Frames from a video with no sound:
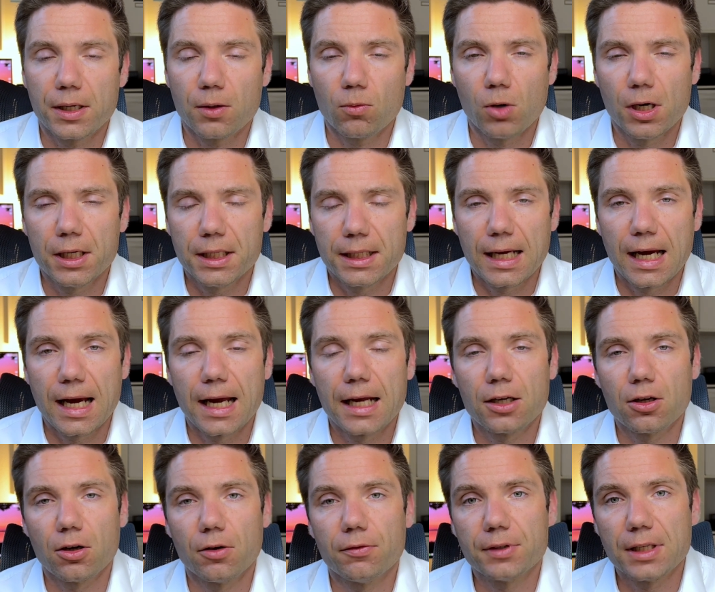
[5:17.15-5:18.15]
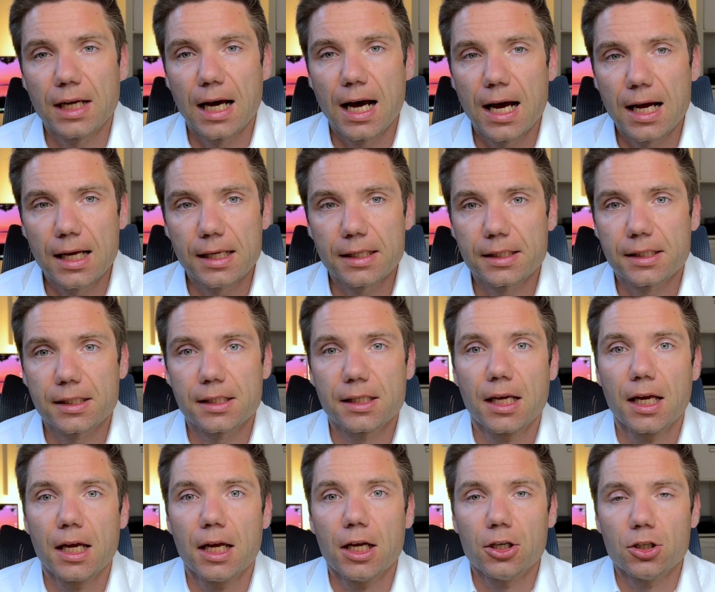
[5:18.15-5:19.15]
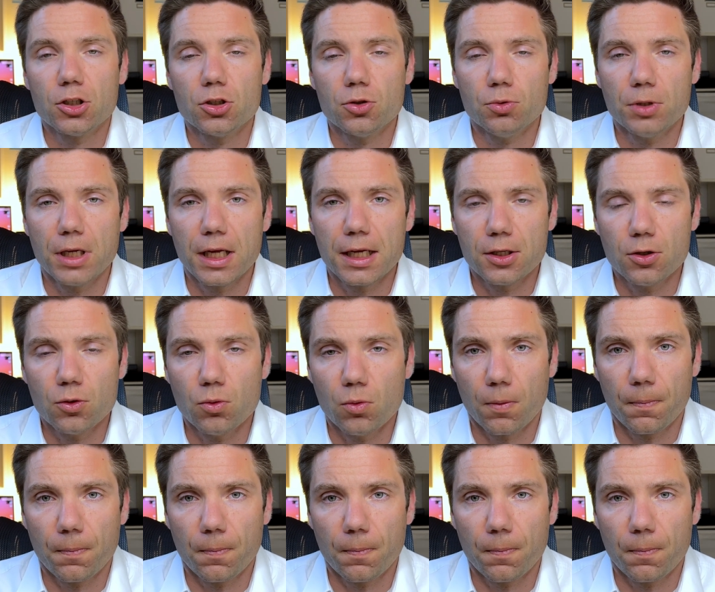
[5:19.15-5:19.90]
What kind of tasks do they do?